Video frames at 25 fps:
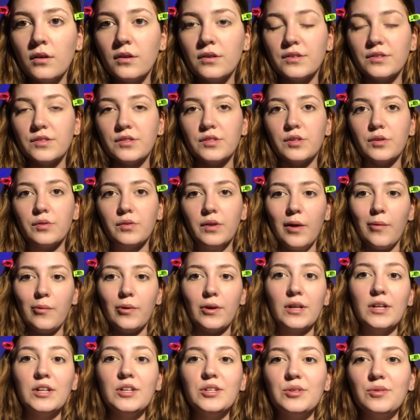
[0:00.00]
So now we're
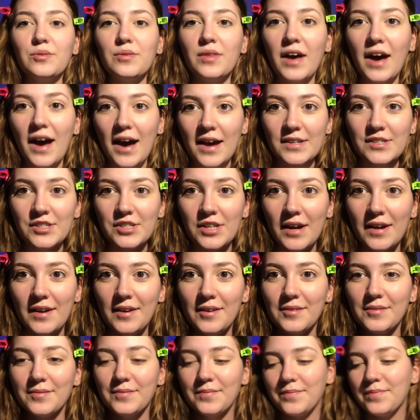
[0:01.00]
gonna do the
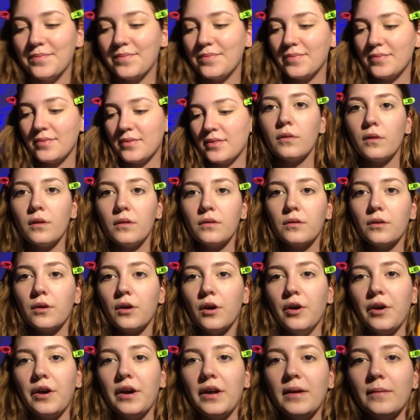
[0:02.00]
eyeshadow.
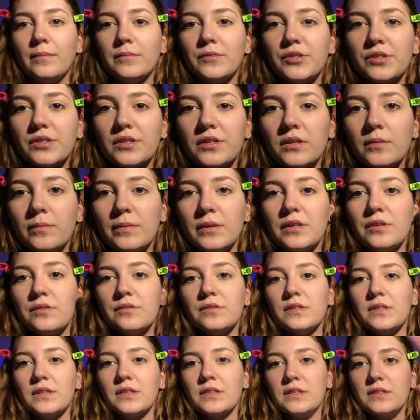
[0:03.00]
Alright, I'm just gonna be
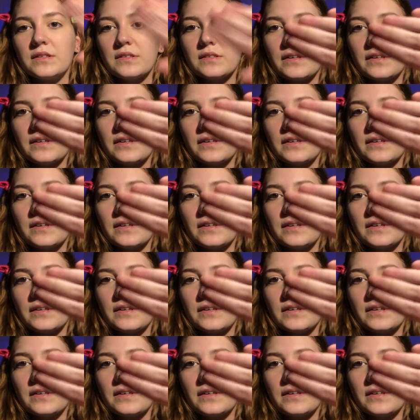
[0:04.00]
using this